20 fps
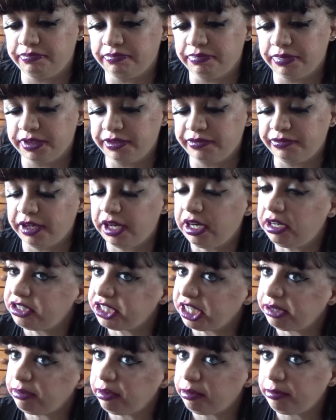as far as
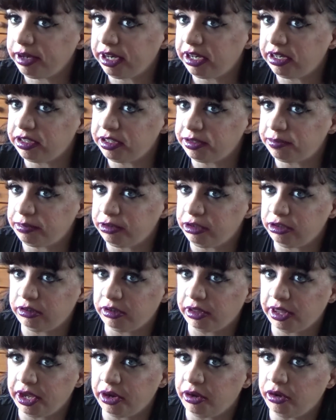I'm aware, is
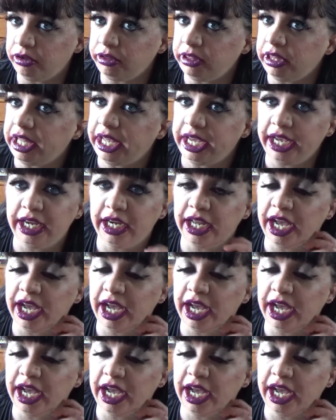purely online.